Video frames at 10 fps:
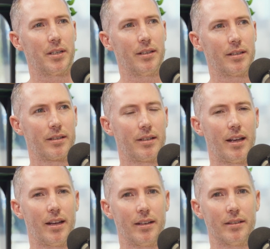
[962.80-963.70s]
to
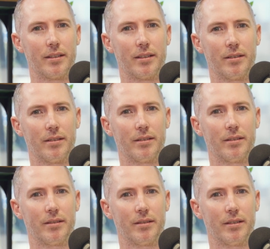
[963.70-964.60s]
understand
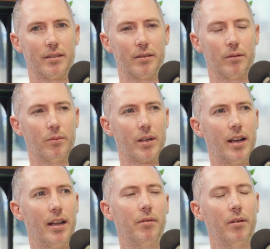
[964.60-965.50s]
what
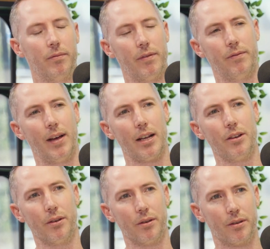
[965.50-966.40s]
level of
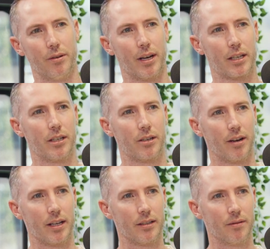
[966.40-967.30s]
value you're actually
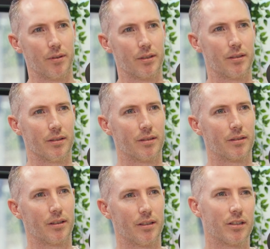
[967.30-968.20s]
creating versus
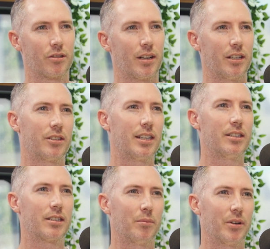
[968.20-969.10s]
are you just trying to teach
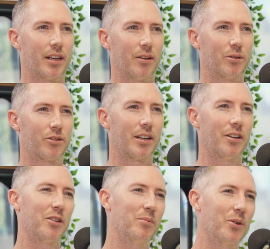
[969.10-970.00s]
somebody or trying to
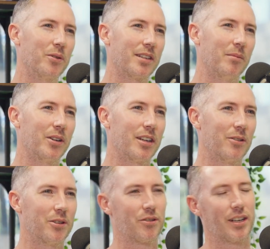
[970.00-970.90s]
onboard somebody
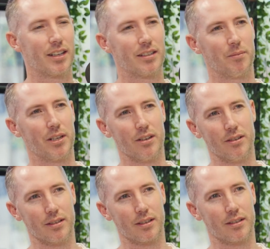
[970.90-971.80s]
or trying to get somebody to
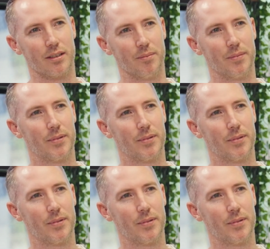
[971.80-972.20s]
use a system.